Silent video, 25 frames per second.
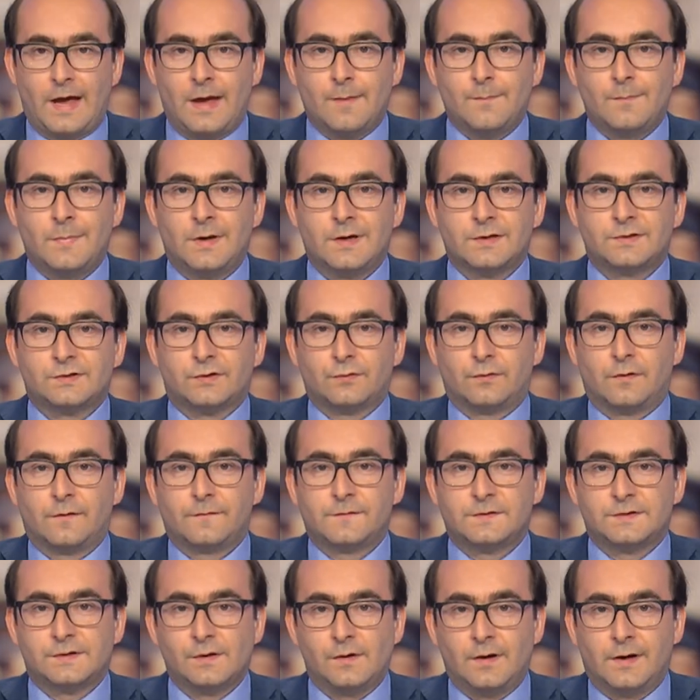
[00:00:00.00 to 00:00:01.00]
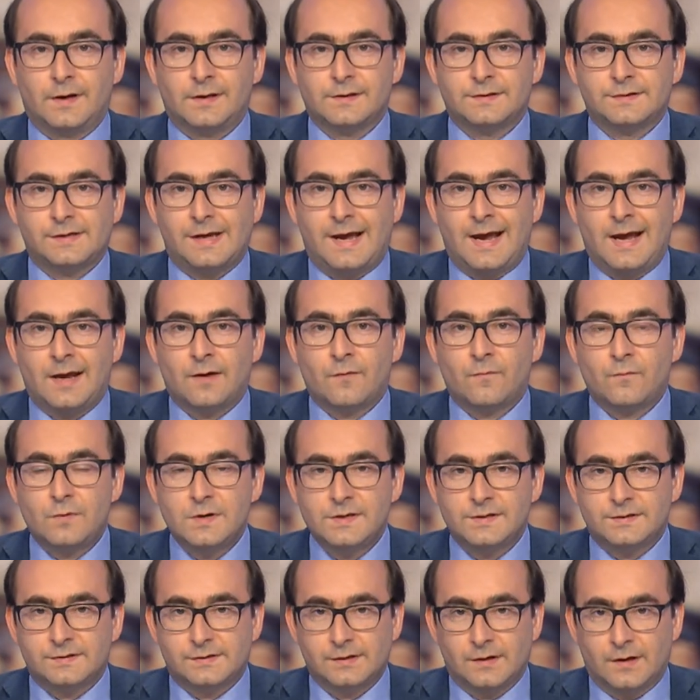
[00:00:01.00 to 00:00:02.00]
Minister of Science and
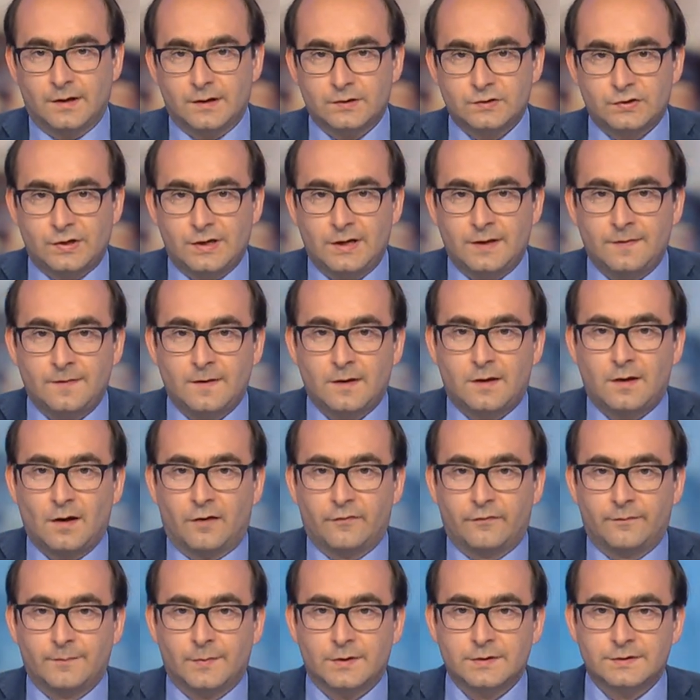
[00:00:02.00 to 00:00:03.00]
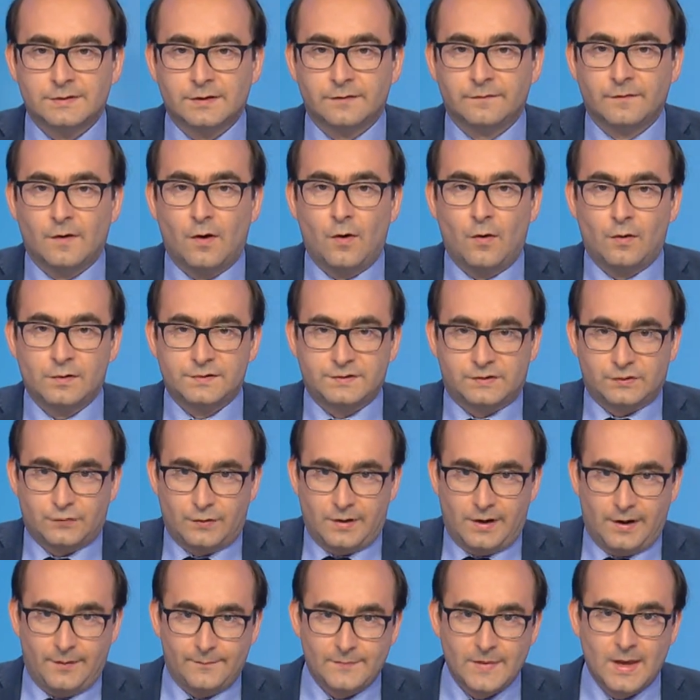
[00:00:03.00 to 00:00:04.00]
Research in the government of
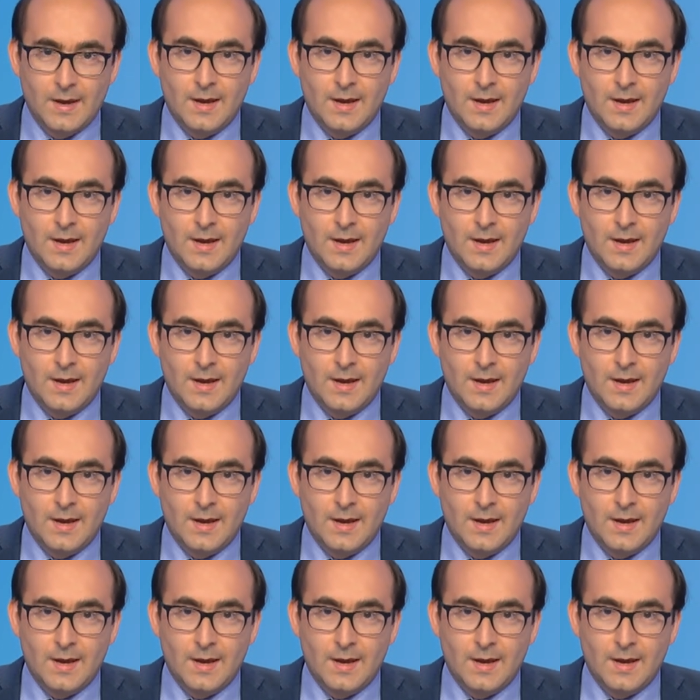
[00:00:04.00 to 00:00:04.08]
Austria.